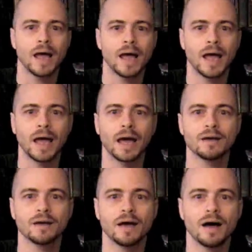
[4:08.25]

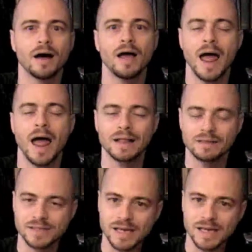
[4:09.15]
And at the
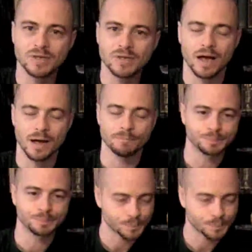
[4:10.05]
same time,